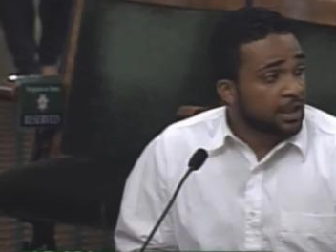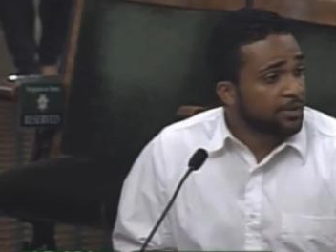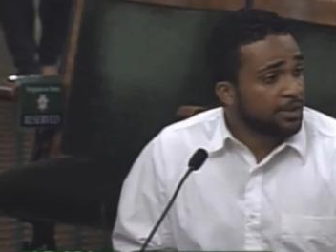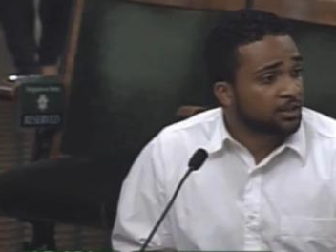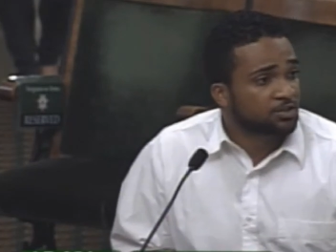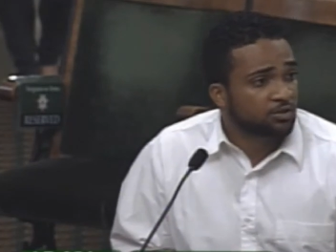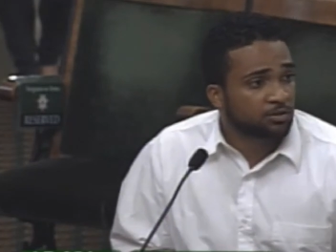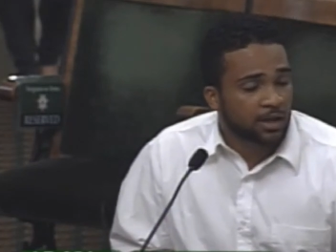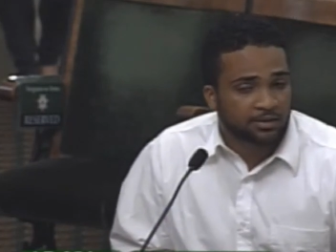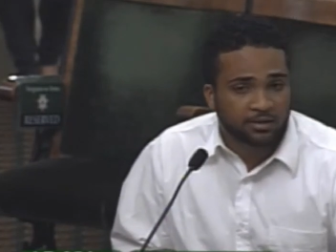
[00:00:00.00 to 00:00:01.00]
Today, I'm an
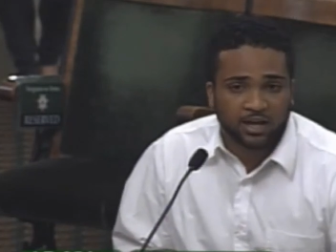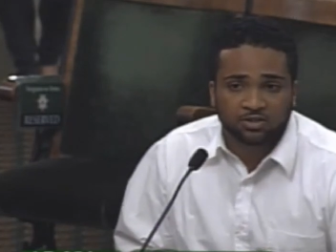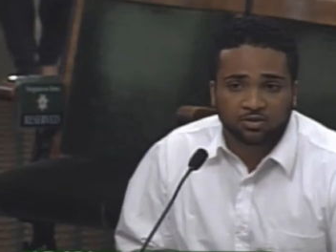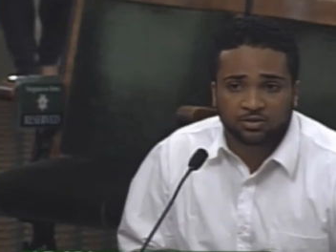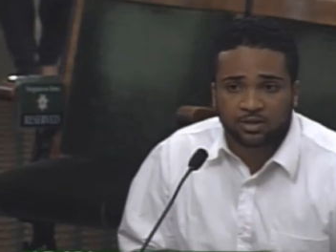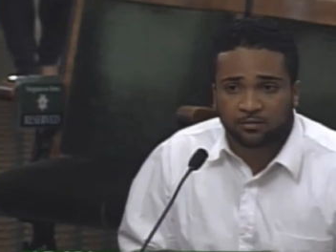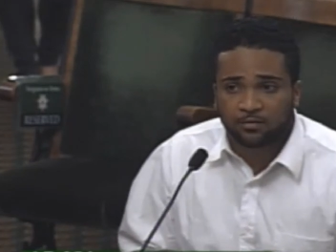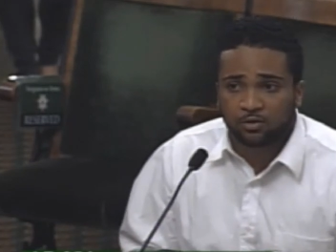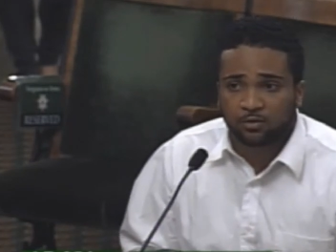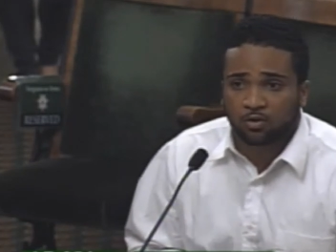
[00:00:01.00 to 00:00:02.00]
intern at the National Center
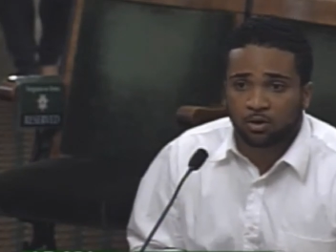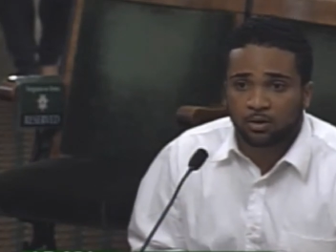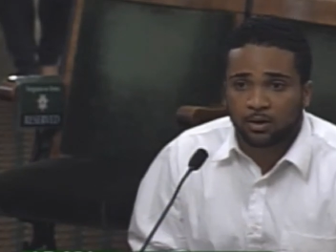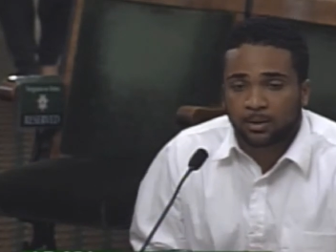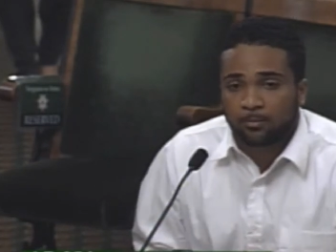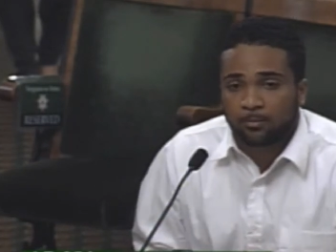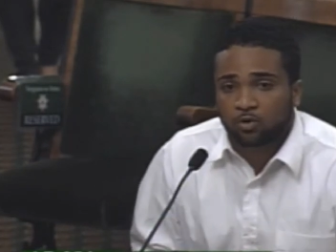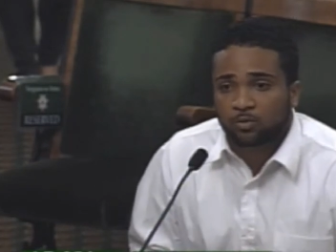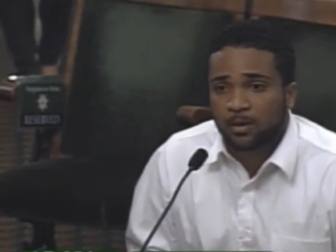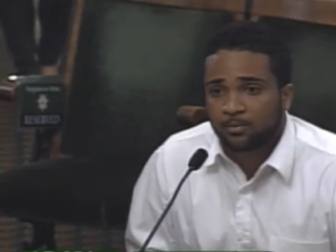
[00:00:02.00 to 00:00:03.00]
for Youth Law and a
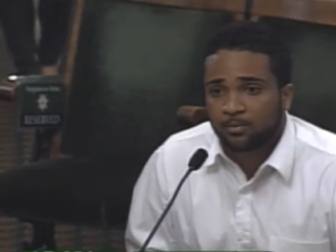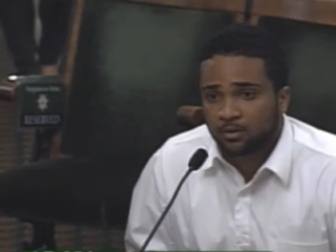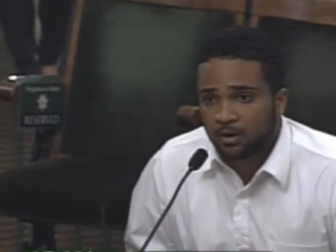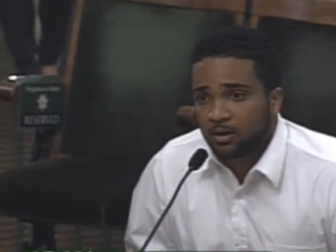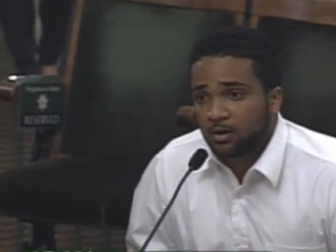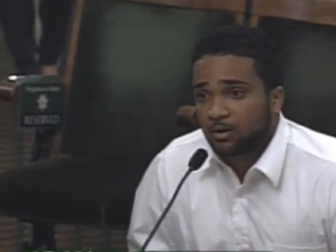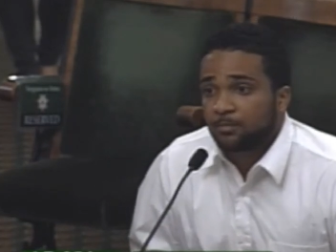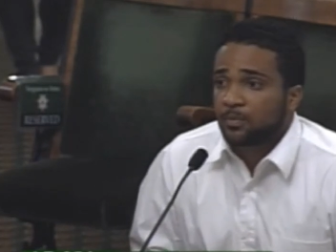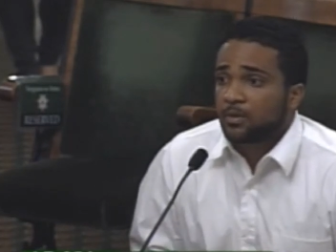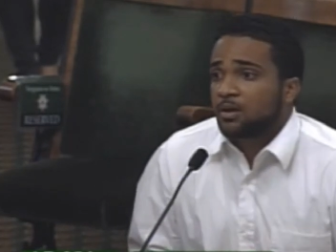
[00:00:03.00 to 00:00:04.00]
board member uh,
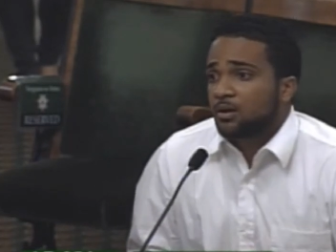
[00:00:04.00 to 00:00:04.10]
